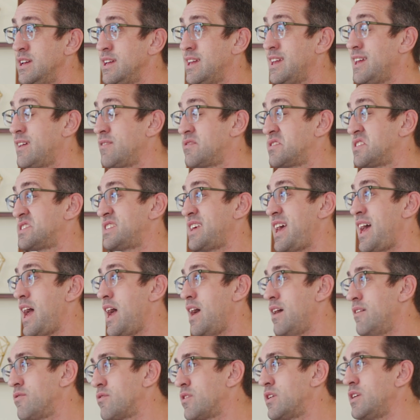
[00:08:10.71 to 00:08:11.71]
He gives us
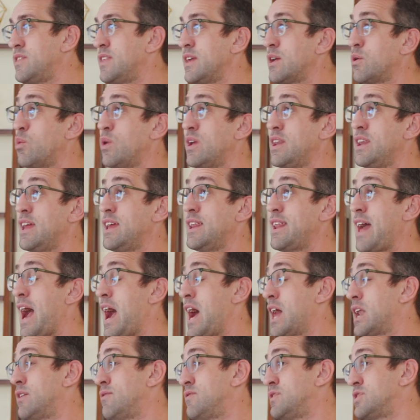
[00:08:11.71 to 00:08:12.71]
everything we need
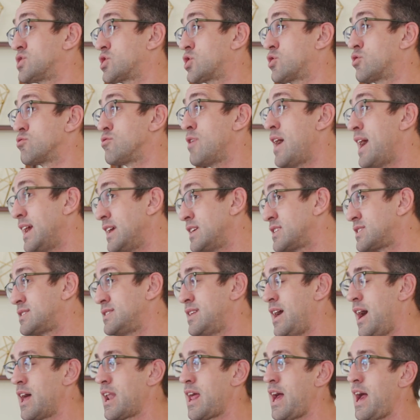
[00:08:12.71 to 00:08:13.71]
out of His grace,
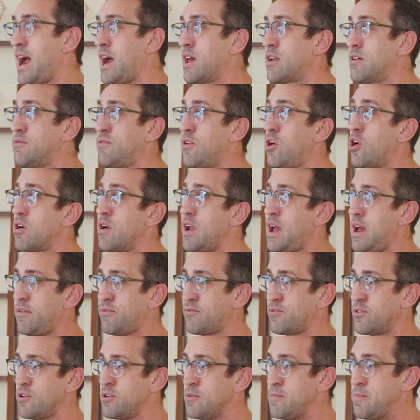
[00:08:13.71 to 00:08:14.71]
not out of our
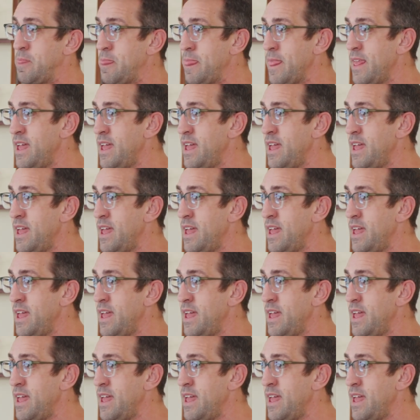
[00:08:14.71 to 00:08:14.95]
effort.